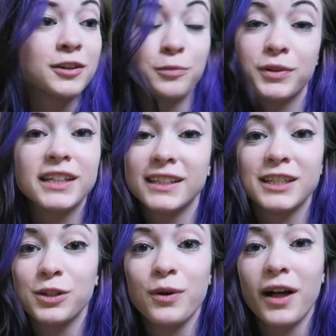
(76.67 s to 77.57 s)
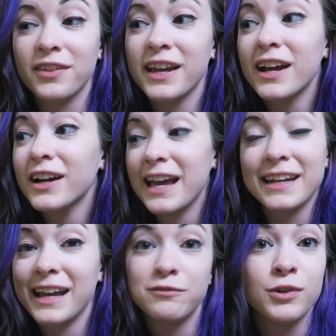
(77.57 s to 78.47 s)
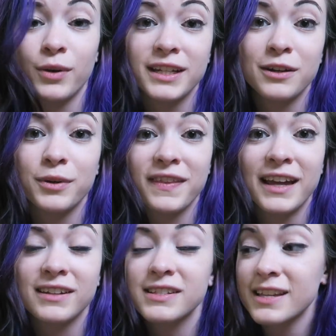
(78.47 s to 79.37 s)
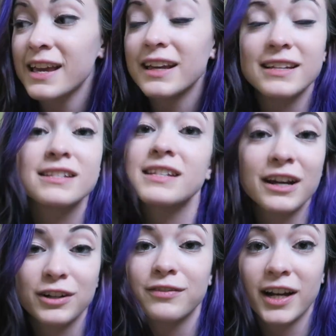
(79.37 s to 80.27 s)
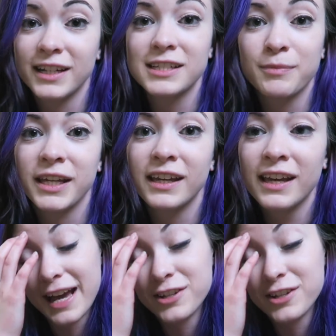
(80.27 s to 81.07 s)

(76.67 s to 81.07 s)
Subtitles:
completely new healthcare and I have no idea what that is terrifying to me.